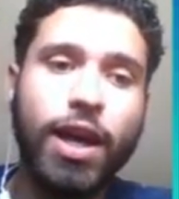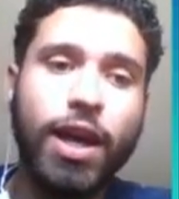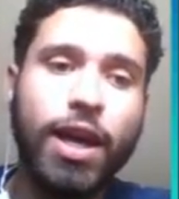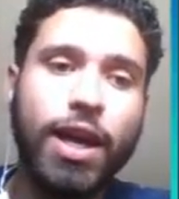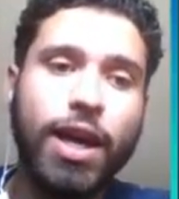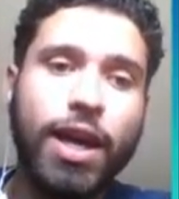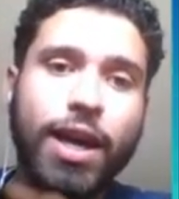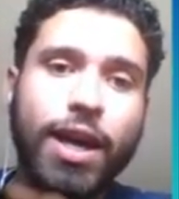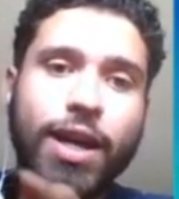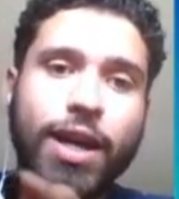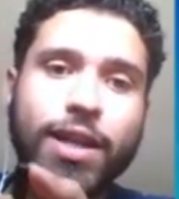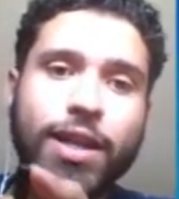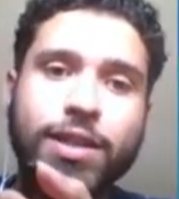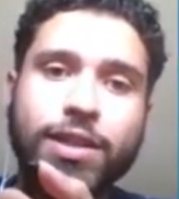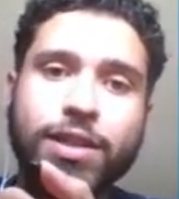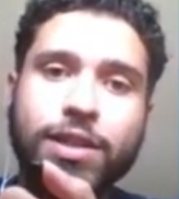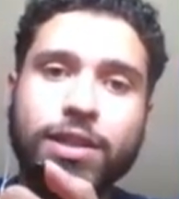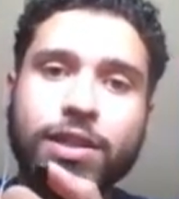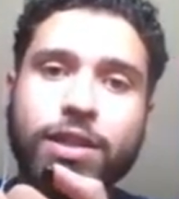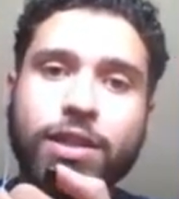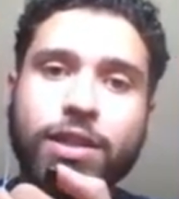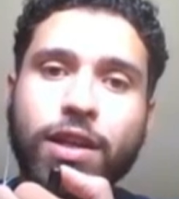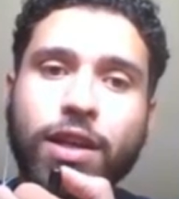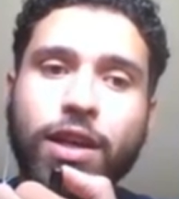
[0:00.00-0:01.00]
and
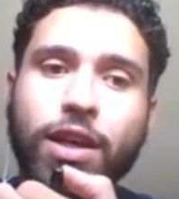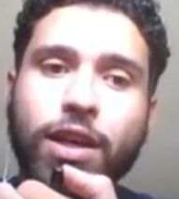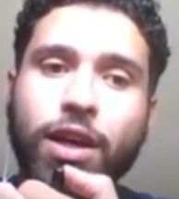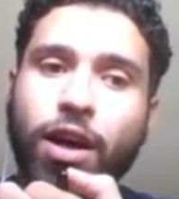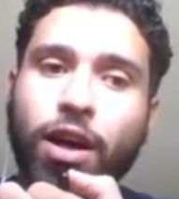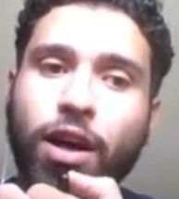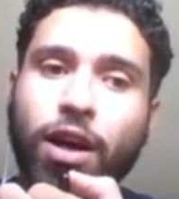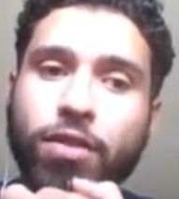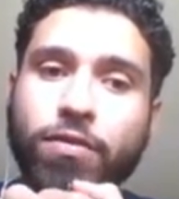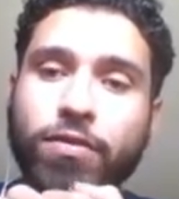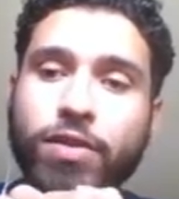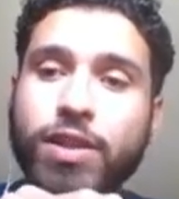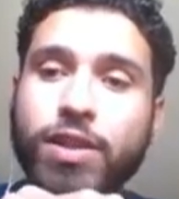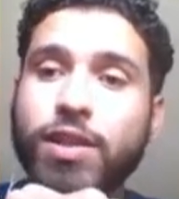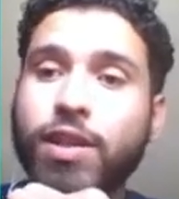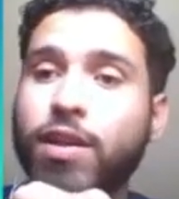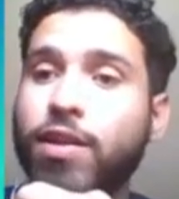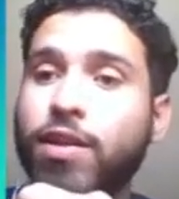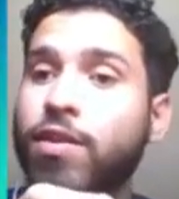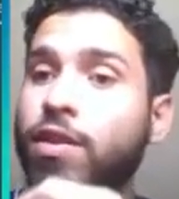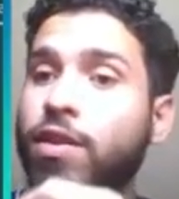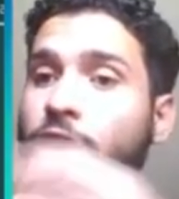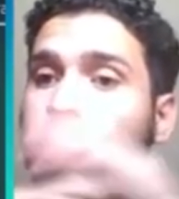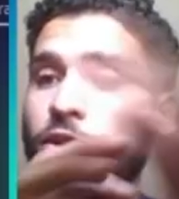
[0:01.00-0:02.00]
all of a
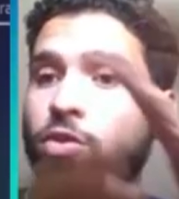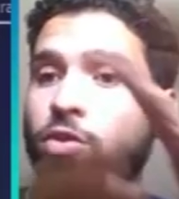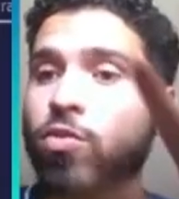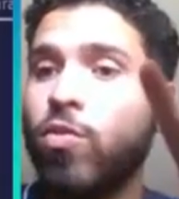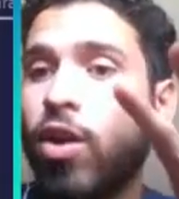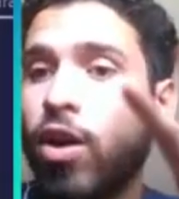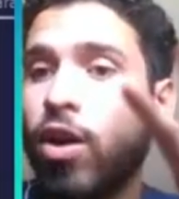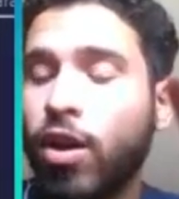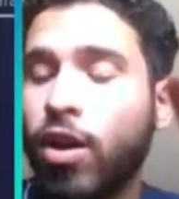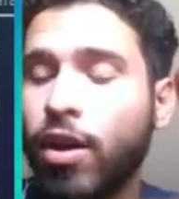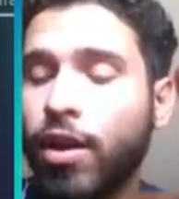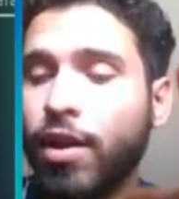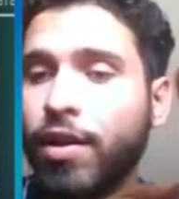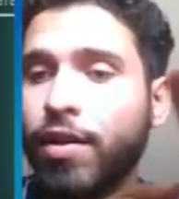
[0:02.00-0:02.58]
sudden there you are